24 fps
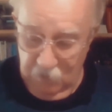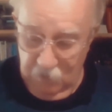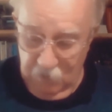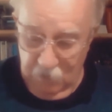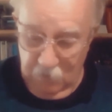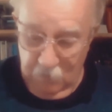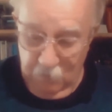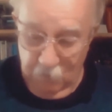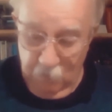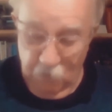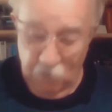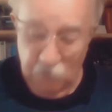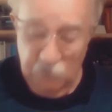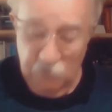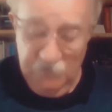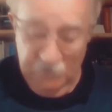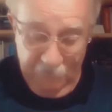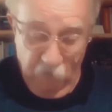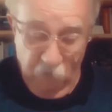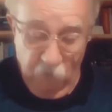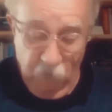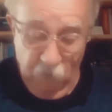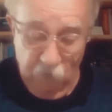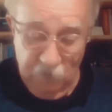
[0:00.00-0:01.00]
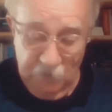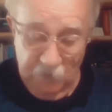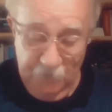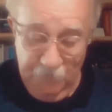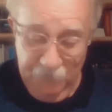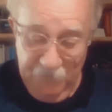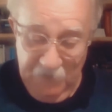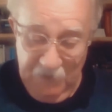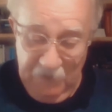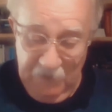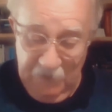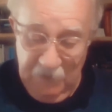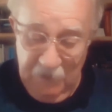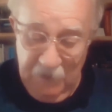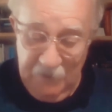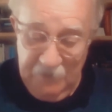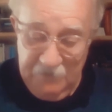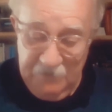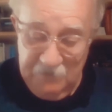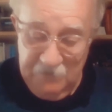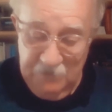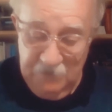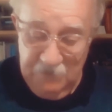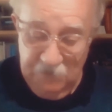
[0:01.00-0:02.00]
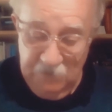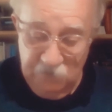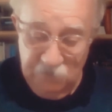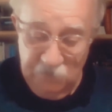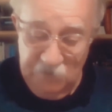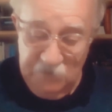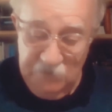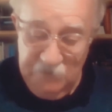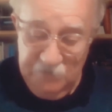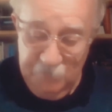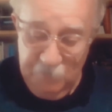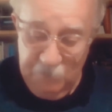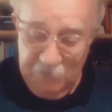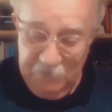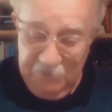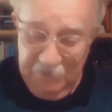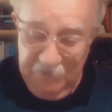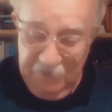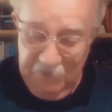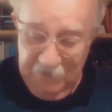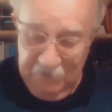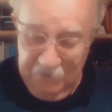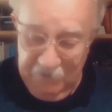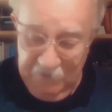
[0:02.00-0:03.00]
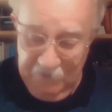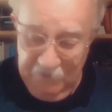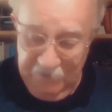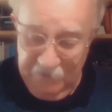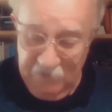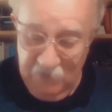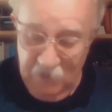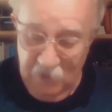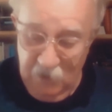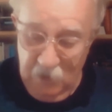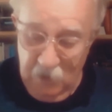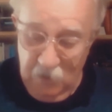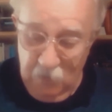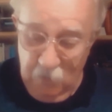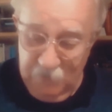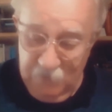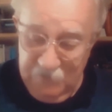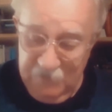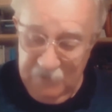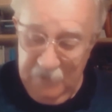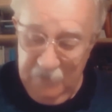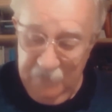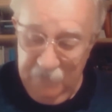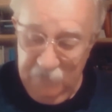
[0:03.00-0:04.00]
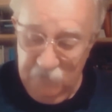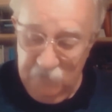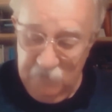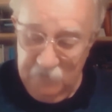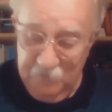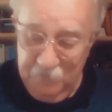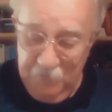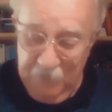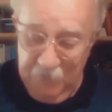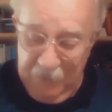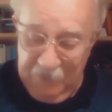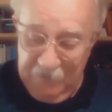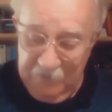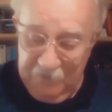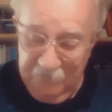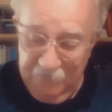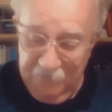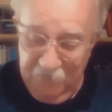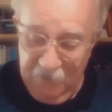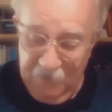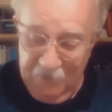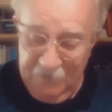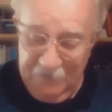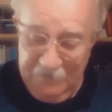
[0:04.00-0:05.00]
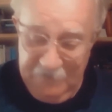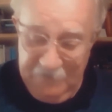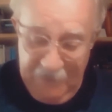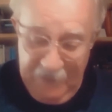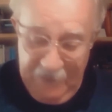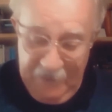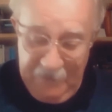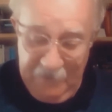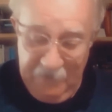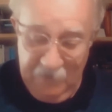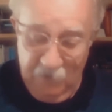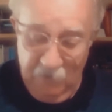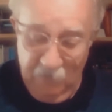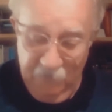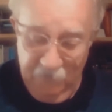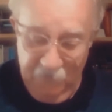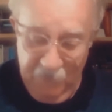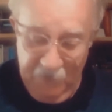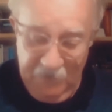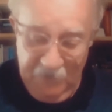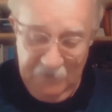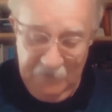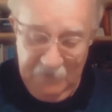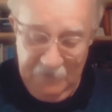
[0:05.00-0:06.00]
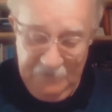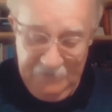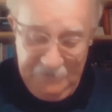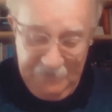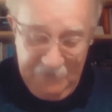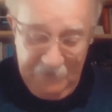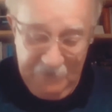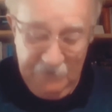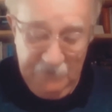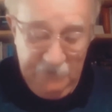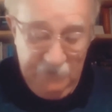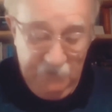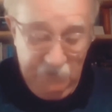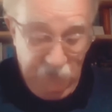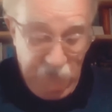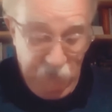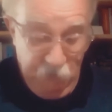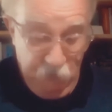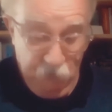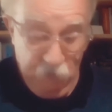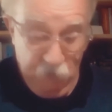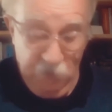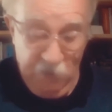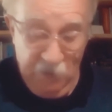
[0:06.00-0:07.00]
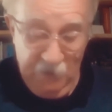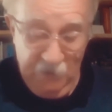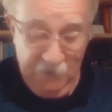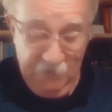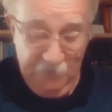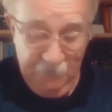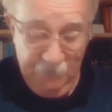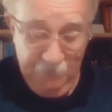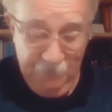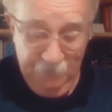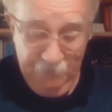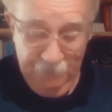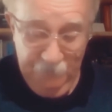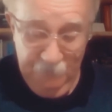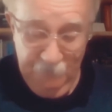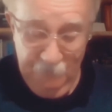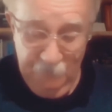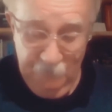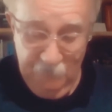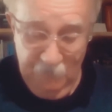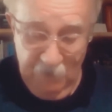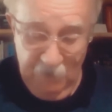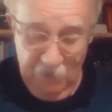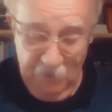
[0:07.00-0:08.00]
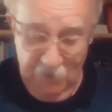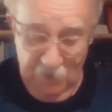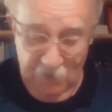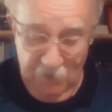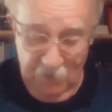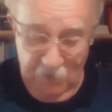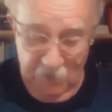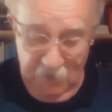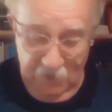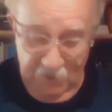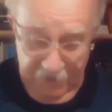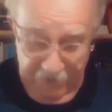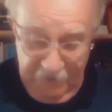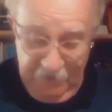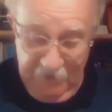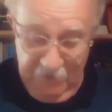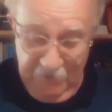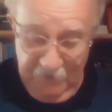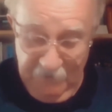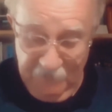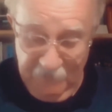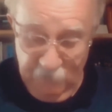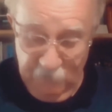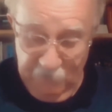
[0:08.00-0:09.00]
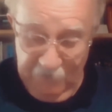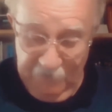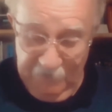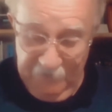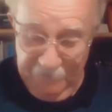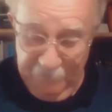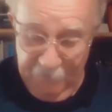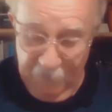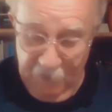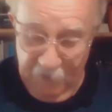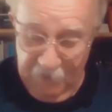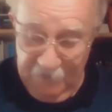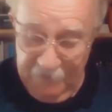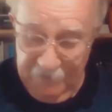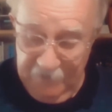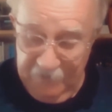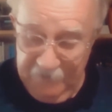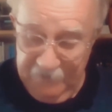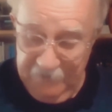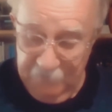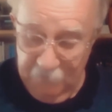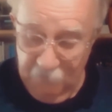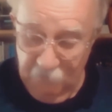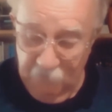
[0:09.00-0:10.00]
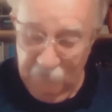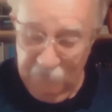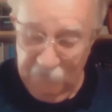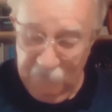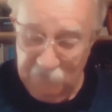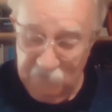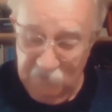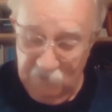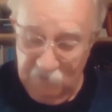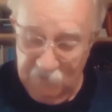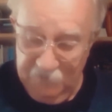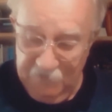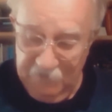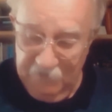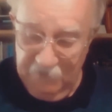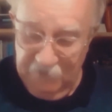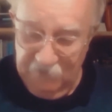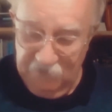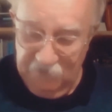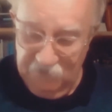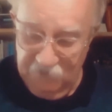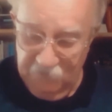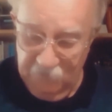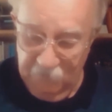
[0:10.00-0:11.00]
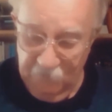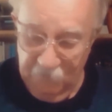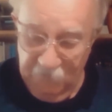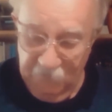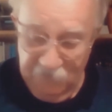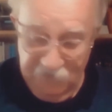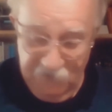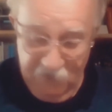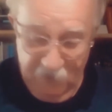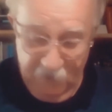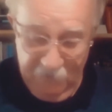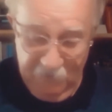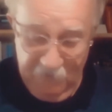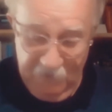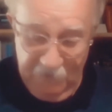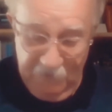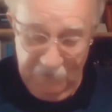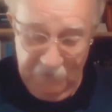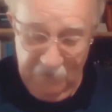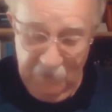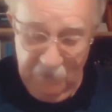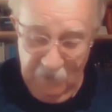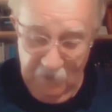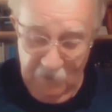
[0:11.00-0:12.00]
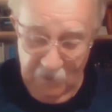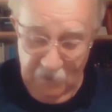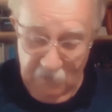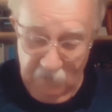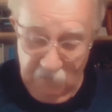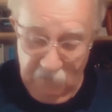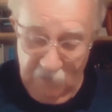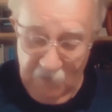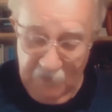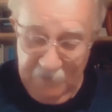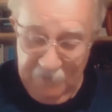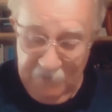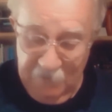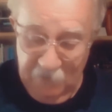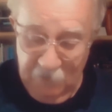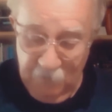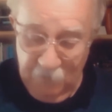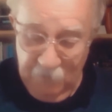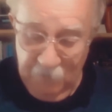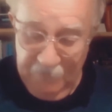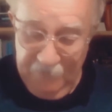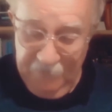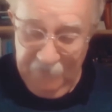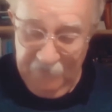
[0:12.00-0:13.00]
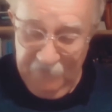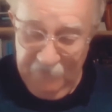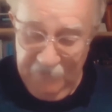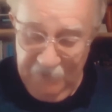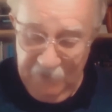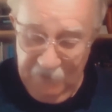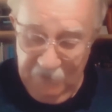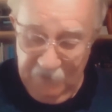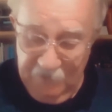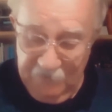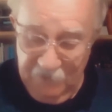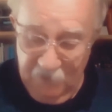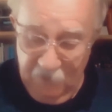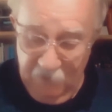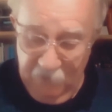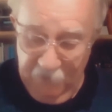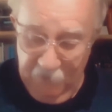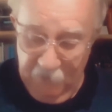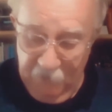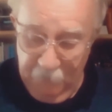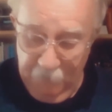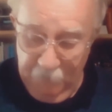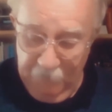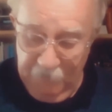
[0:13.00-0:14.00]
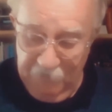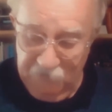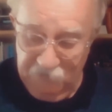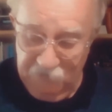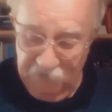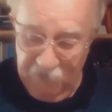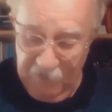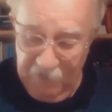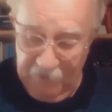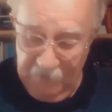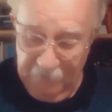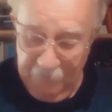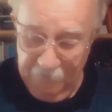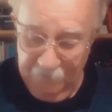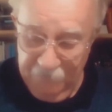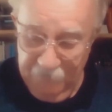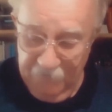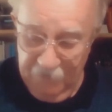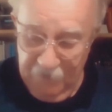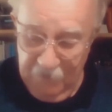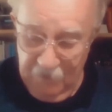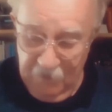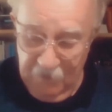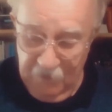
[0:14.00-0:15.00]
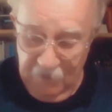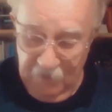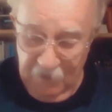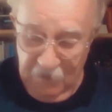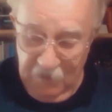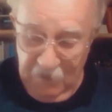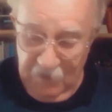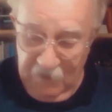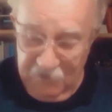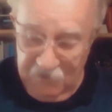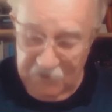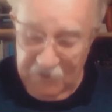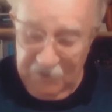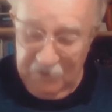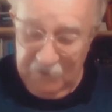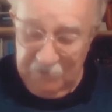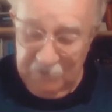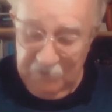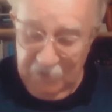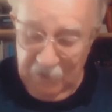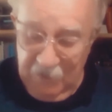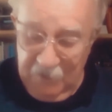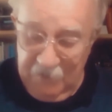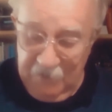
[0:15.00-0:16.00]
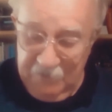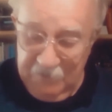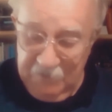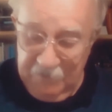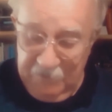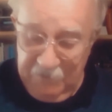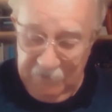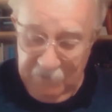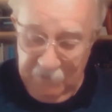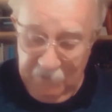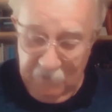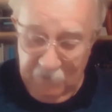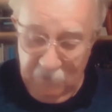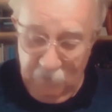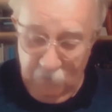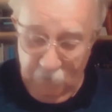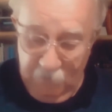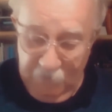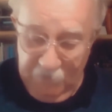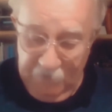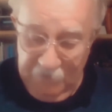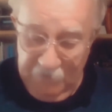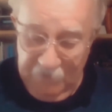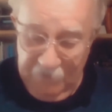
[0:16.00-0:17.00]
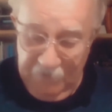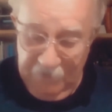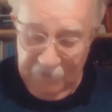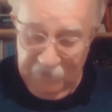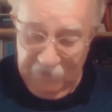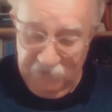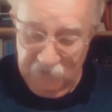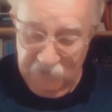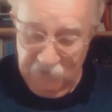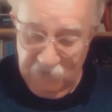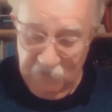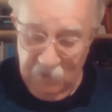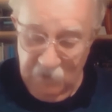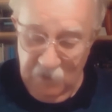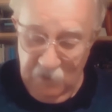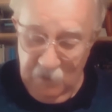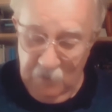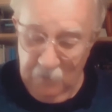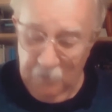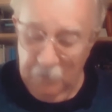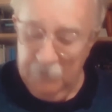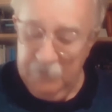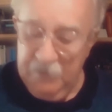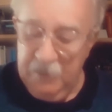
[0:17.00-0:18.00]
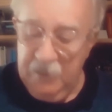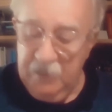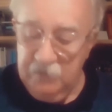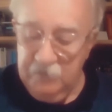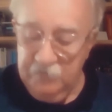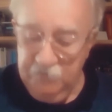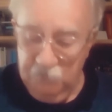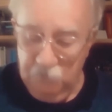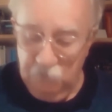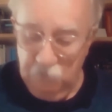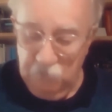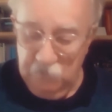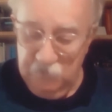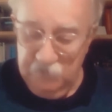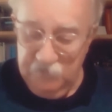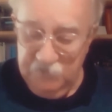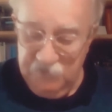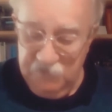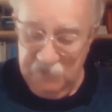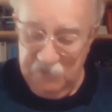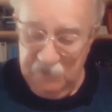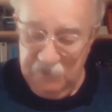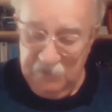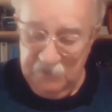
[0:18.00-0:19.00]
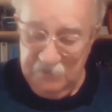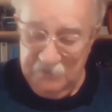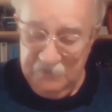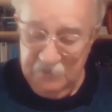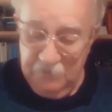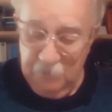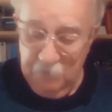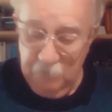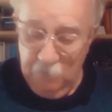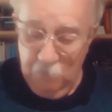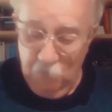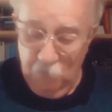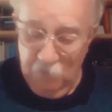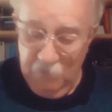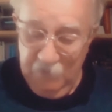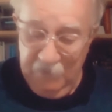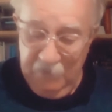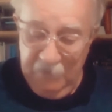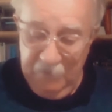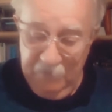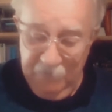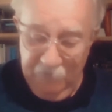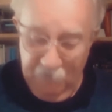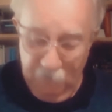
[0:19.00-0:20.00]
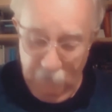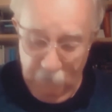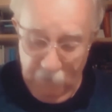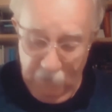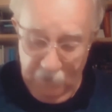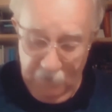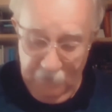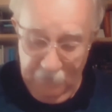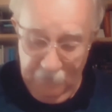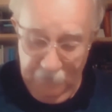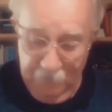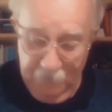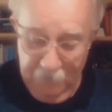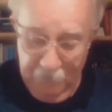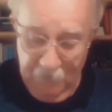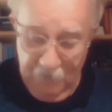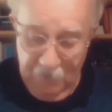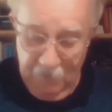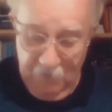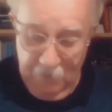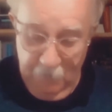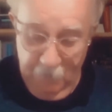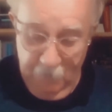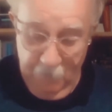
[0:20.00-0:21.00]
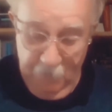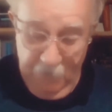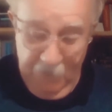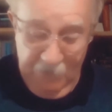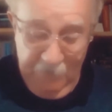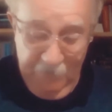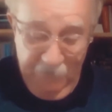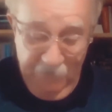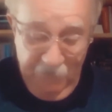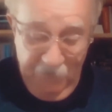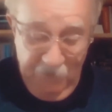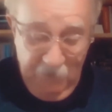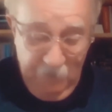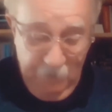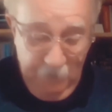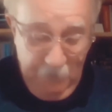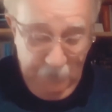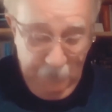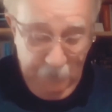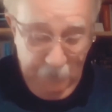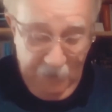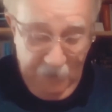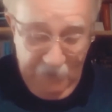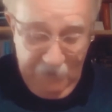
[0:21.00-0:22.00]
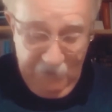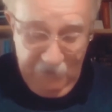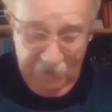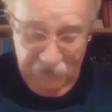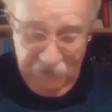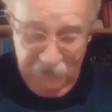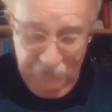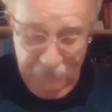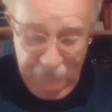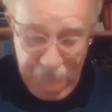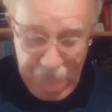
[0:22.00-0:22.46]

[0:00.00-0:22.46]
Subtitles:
Most of all, he liked grilled mutton kidneys, which gave to his palate a fine tang of faintly scented urine. Kidneys were in his mind as he moved across the kitchen, softly, writing her breakfast things on the humpy tray. Gelid light and air were in the kitchen, but out of doors, gentle summer morning everywhere made him feel a bit peckish.